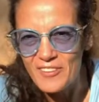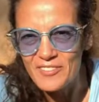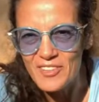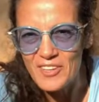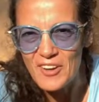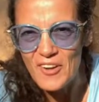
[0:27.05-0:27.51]
You
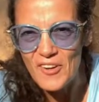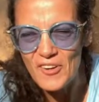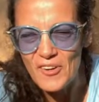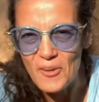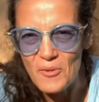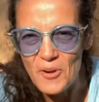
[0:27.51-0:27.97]
know,
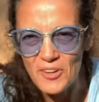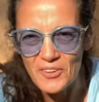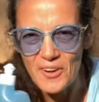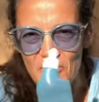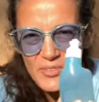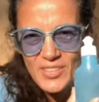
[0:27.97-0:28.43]
I walk
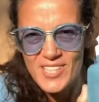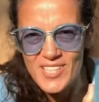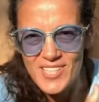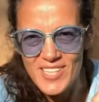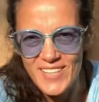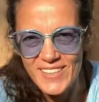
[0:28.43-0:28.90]
around with this
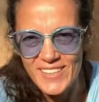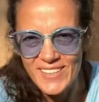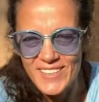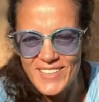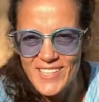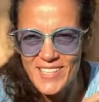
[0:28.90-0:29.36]
thing and
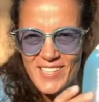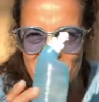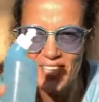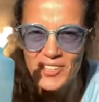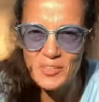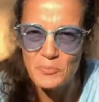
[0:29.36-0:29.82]
it's
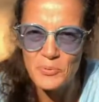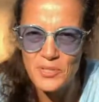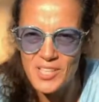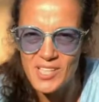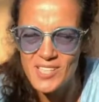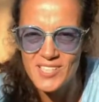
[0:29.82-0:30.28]
not the
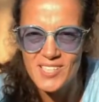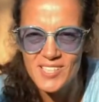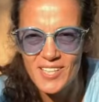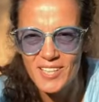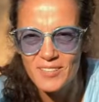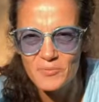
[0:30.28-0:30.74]
prettiest, it's
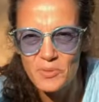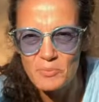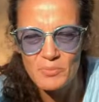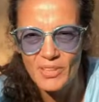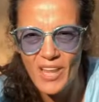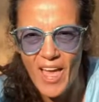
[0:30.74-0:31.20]
not, people
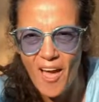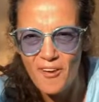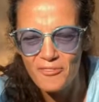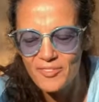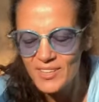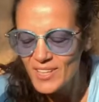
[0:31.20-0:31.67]
laugh.
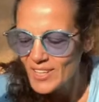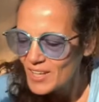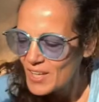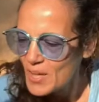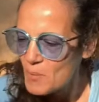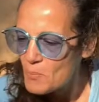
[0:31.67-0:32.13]

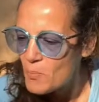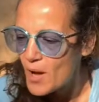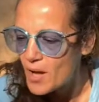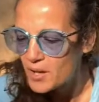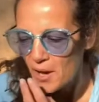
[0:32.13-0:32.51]
But